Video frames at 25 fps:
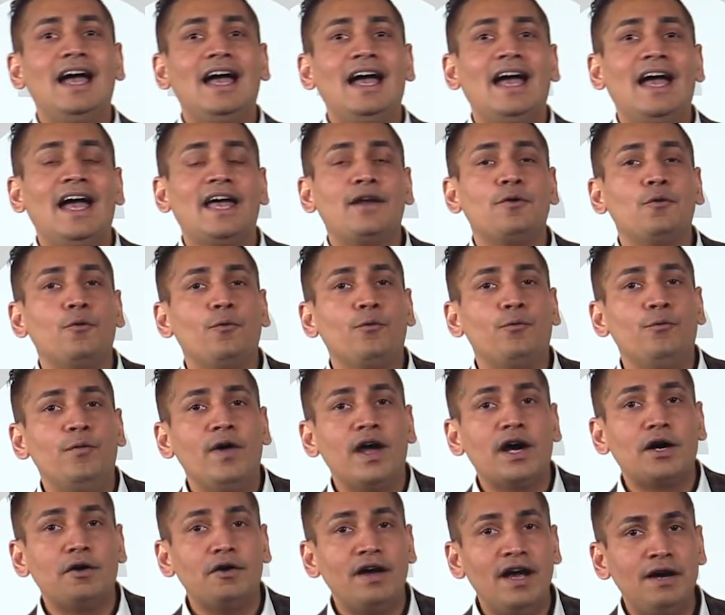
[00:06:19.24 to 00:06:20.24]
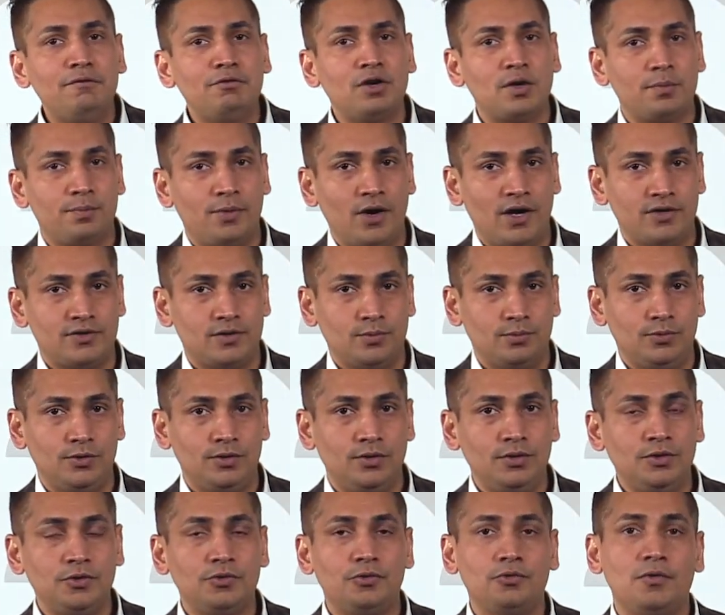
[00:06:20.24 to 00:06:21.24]
And wherever
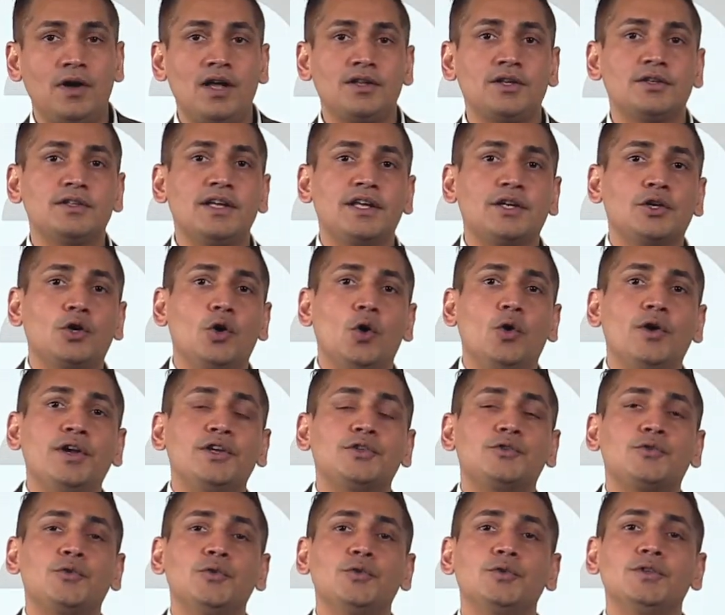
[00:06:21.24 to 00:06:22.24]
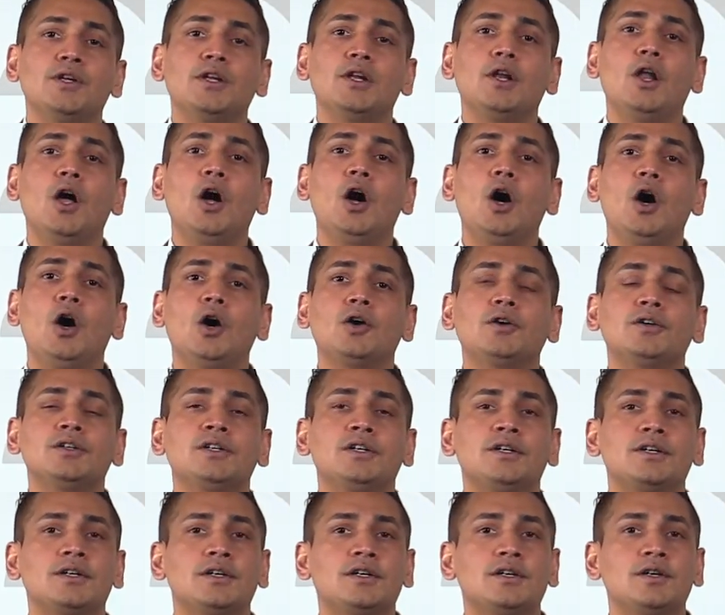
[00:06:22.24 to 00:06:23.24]
possible, rather than going through the long
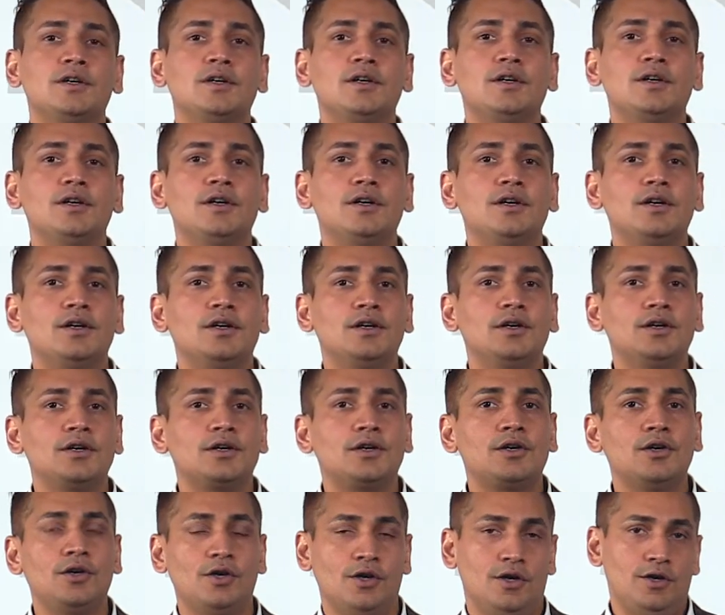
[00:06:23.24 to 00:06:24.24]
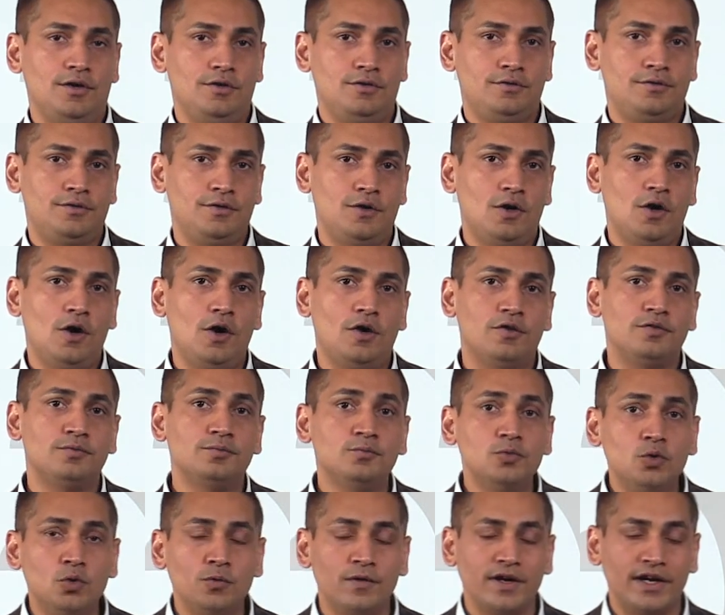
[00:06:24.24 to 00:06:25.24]
curve of
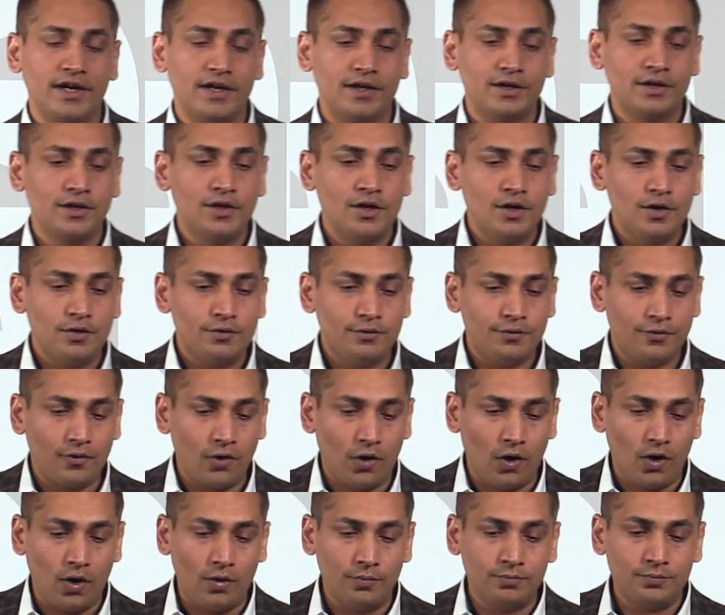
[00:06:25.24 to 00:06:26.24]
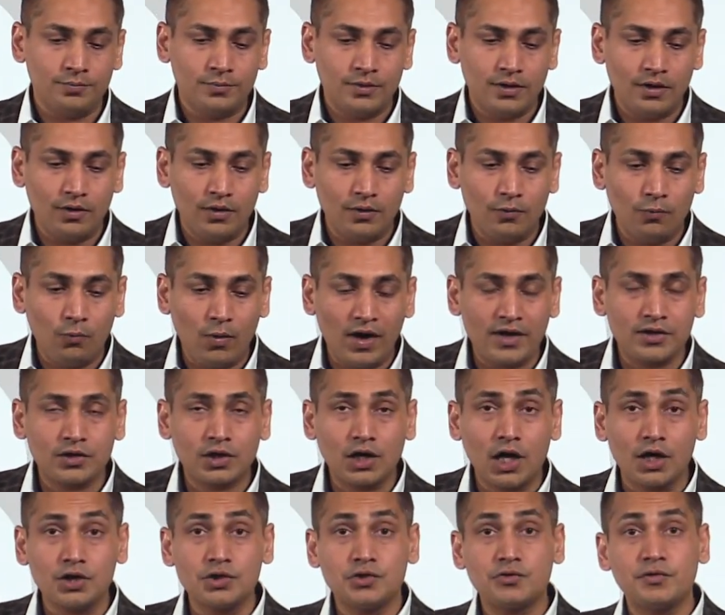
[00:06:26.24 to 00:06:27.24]
moving from one
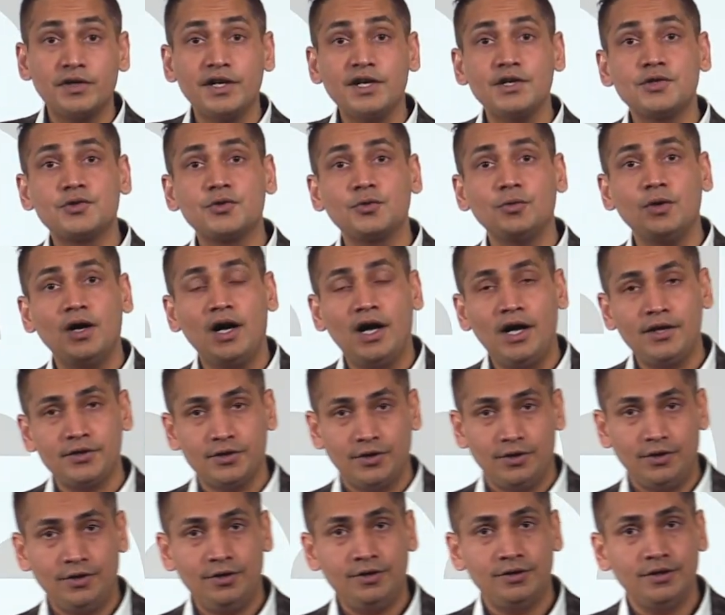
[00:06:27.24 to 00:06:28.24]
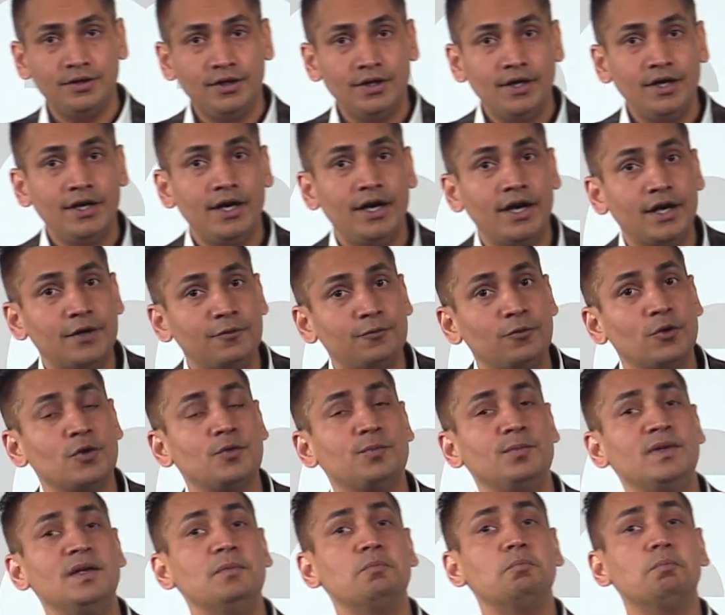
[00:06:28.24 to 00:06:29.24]
country to other, it
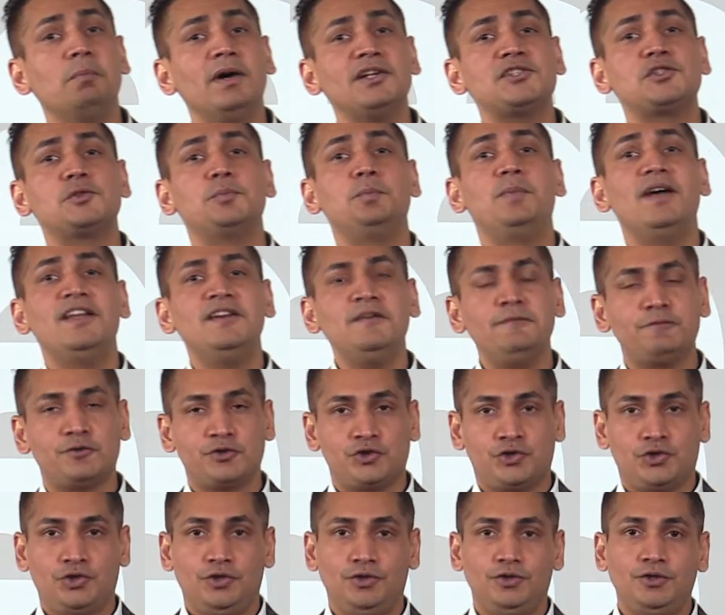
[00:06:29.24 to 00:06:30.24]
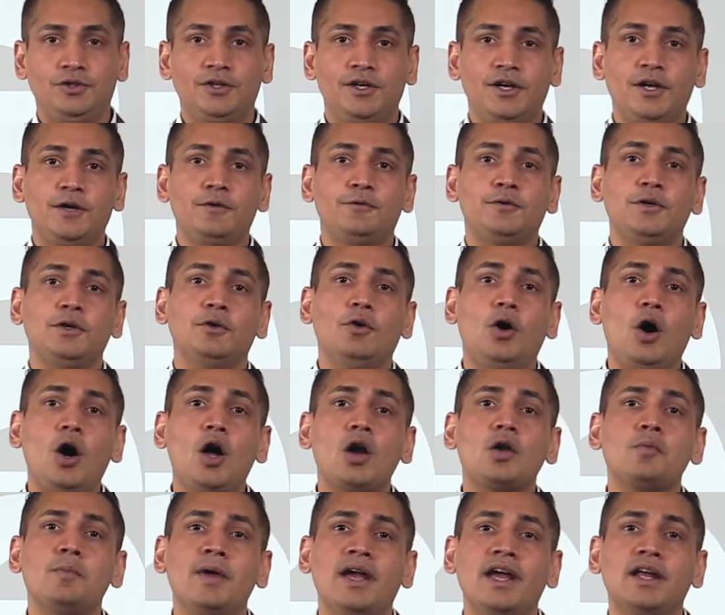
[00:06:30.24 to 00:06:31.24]
would be much beneficial if you
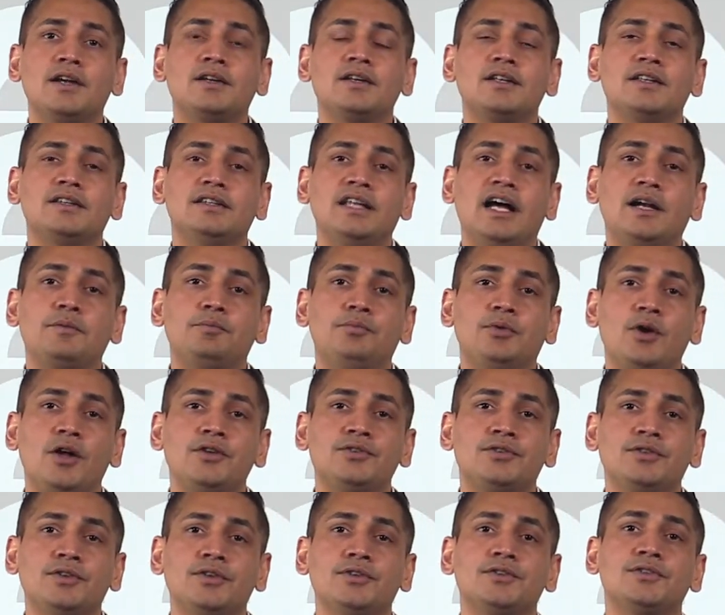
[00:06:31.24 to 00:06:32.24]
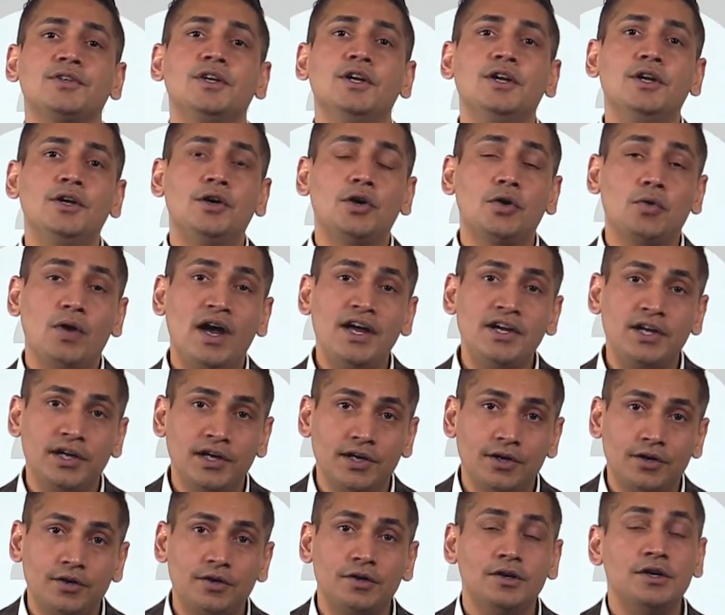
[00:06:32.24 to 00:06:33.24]
automate that process right
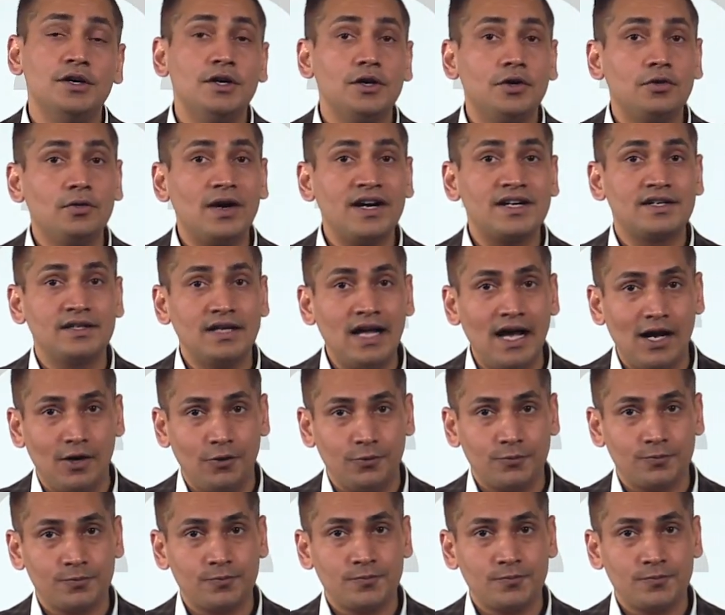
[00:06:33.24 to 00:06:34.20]
here, right now.